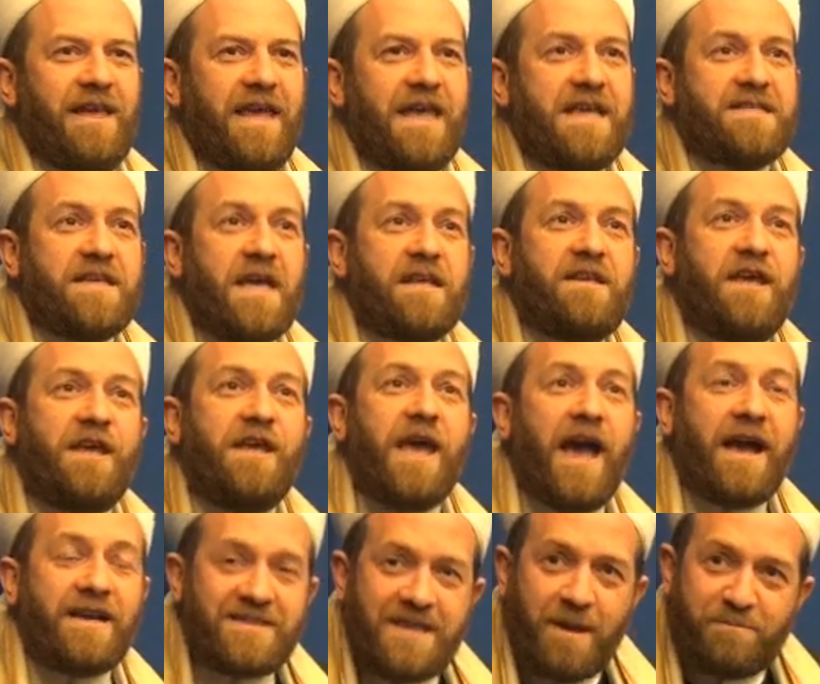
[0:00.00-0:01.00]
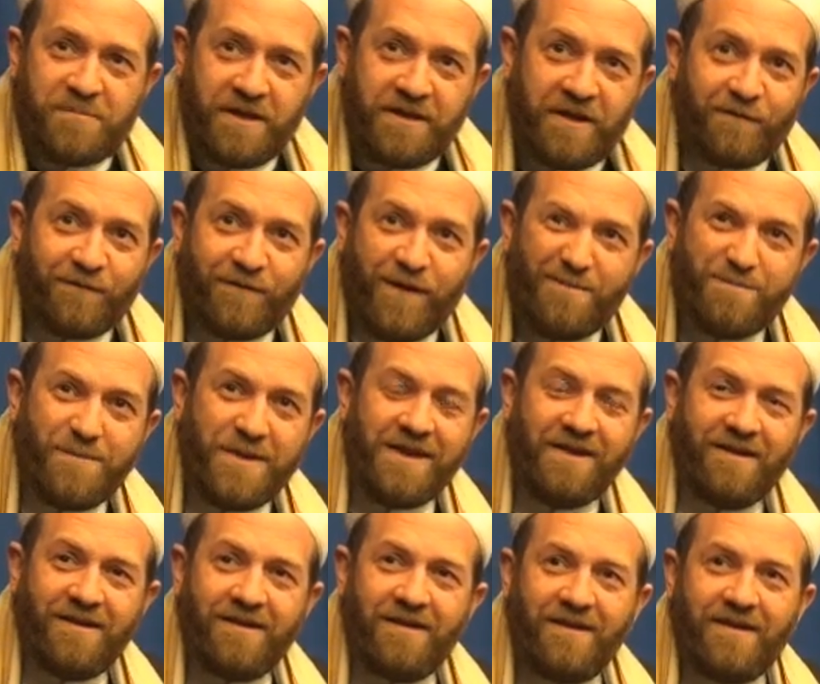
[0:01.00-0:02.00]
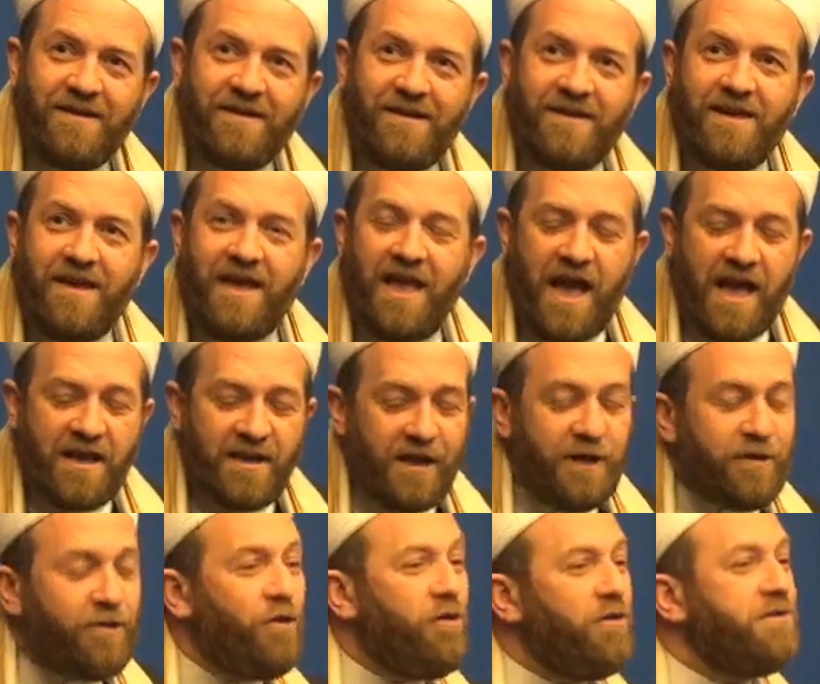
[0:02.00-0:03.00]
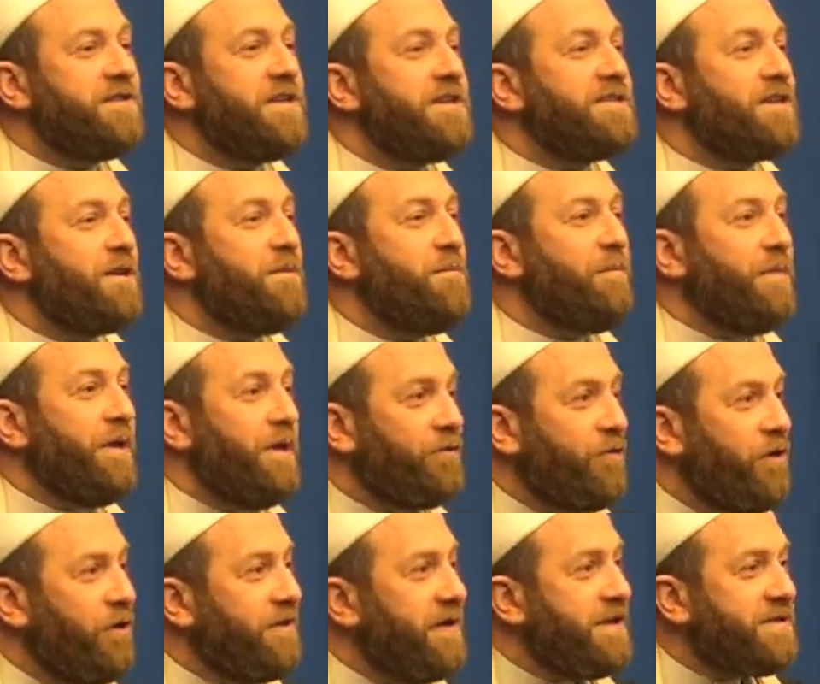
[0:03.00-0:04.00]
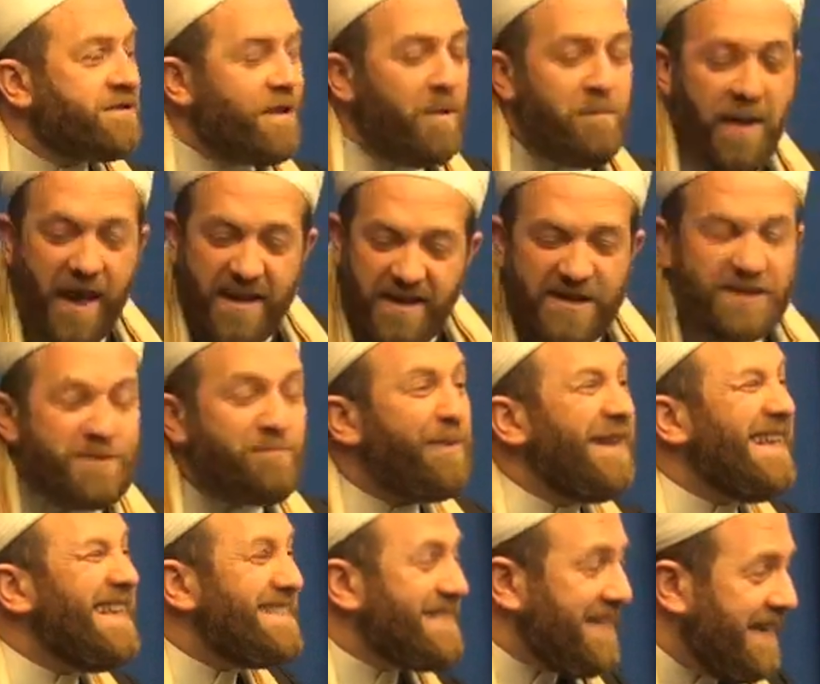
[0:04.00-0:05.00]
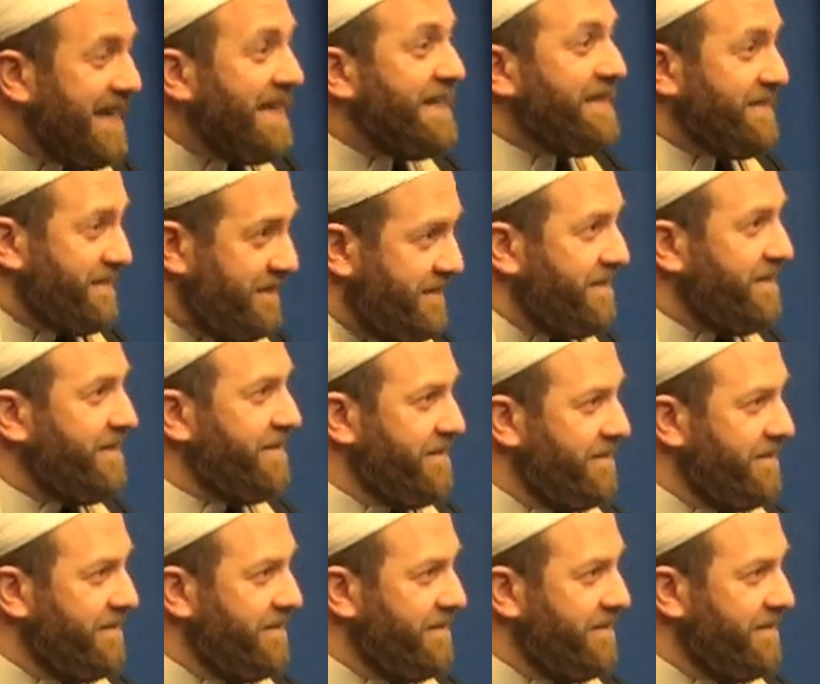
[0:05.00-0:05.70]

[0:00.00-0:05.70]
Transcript: He said, he accepted it from me and he told his companions, please eat.